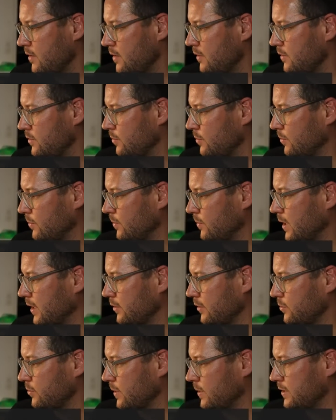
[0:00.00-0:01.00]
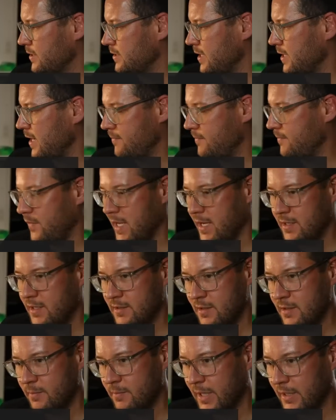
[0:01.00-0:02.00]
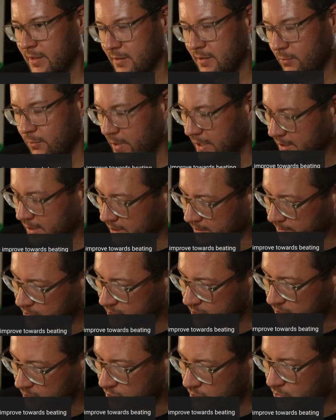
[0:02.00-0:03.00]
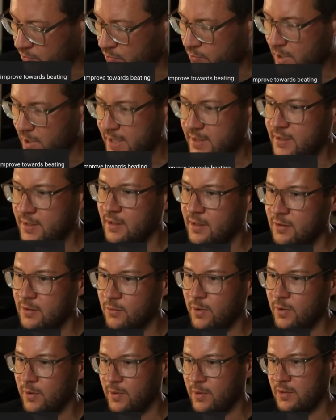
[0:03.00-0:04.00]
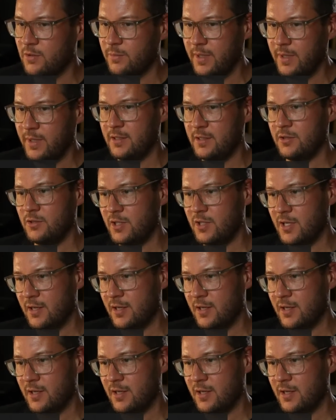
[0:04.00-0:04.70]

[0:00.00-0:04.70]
working towards the same things, but when it comes to racing, we want to beat each other,